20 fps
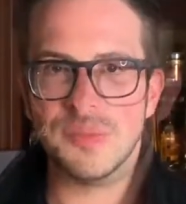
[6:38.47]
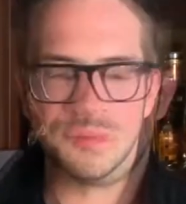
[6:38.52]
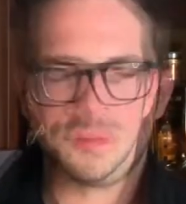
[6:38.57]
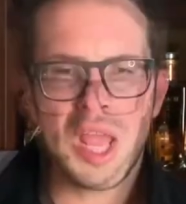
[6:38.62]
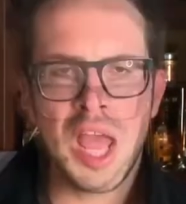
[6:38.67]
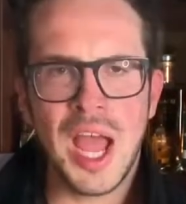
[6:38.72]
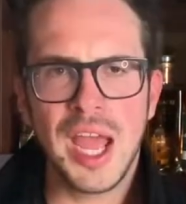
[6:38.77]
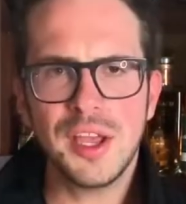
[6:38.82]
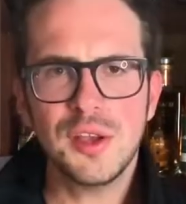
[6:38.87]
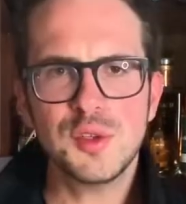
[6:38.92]

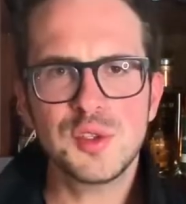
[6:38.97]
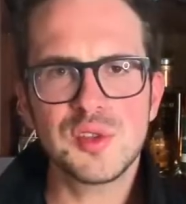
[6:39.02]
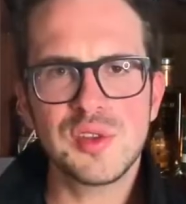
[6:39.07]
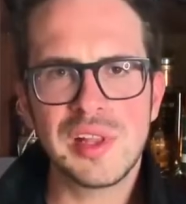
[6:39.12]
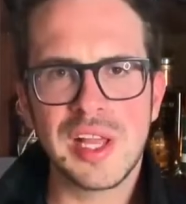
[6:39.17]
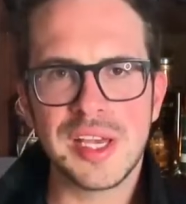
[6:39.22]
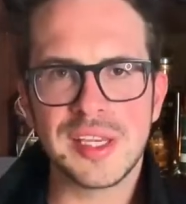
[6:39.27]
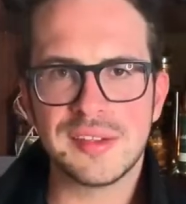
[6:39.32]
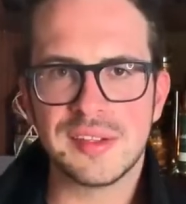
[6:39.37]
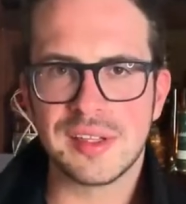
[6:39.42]
I also
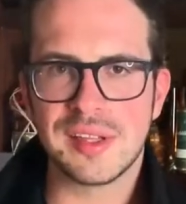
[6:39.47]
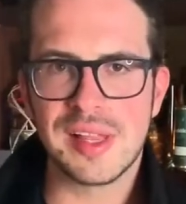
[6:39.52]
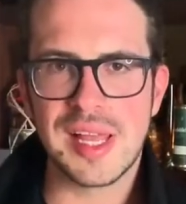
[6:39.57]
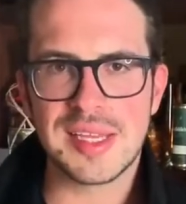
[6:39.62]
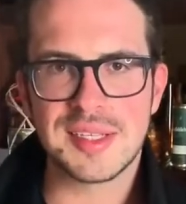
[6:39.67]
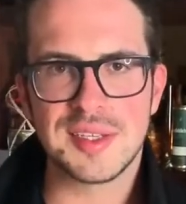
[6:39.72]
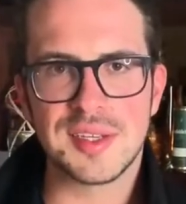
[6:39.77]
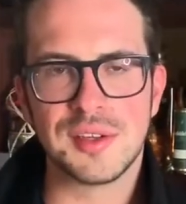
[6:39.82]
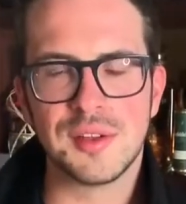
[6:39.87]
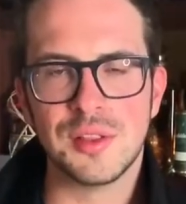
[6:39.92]
like the
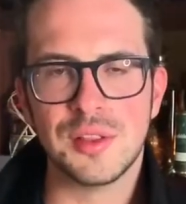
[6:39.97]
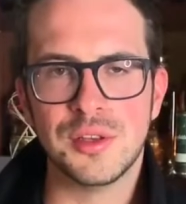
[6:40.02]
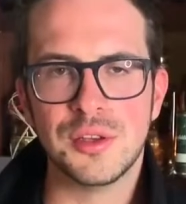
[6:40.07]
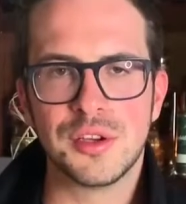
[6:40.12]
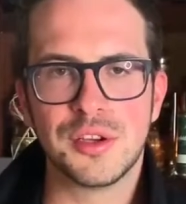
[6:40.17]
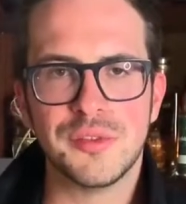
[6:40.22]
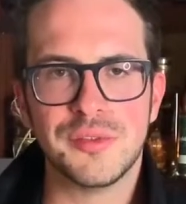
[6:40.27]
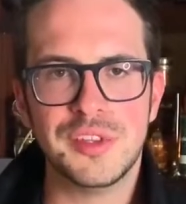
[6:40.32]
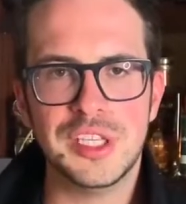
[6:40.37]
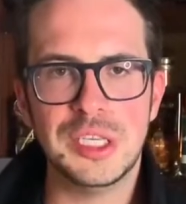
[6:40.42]
classical look
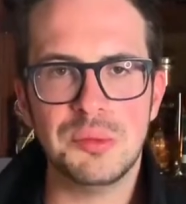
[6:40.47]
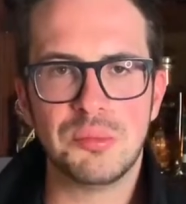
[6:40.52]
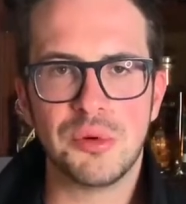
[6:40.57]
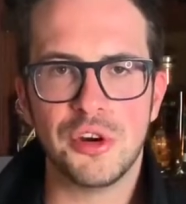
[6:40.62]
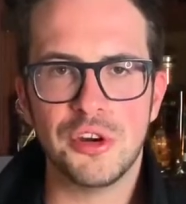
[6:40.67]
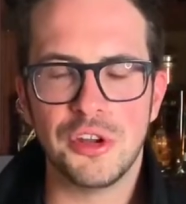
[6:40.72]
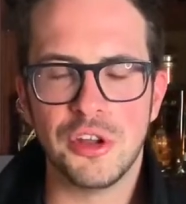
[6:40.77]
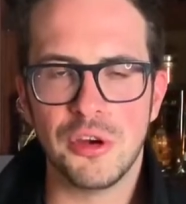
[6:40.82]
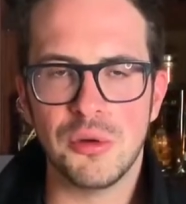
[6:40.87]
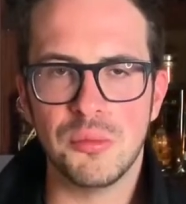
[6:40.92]
of the
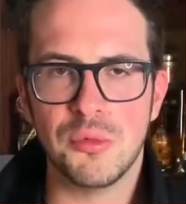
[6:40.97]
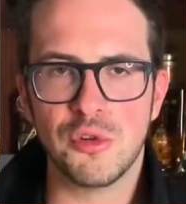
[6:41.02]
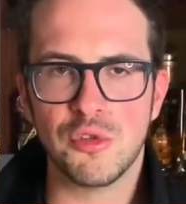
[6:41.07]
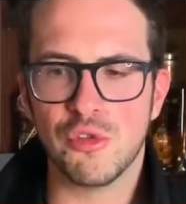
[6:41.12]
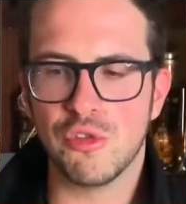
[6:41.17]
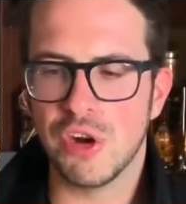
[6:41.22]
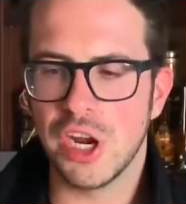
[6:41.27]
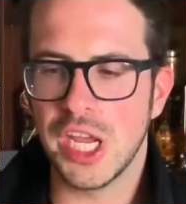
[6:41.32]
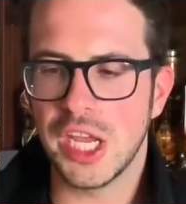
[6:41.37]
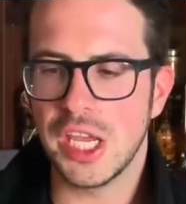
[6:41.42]
Perdomo
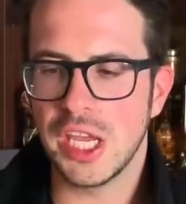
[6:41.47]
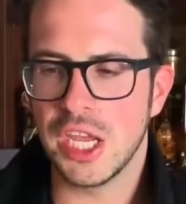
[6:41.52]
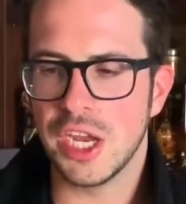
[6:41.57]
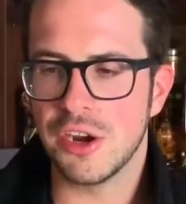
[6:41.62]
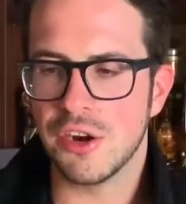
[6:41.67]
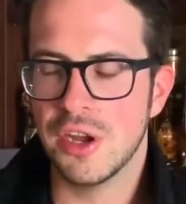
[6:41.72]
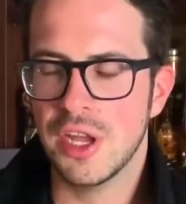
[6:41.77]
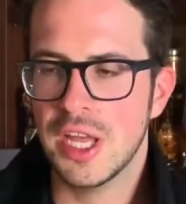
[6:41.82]
ring here.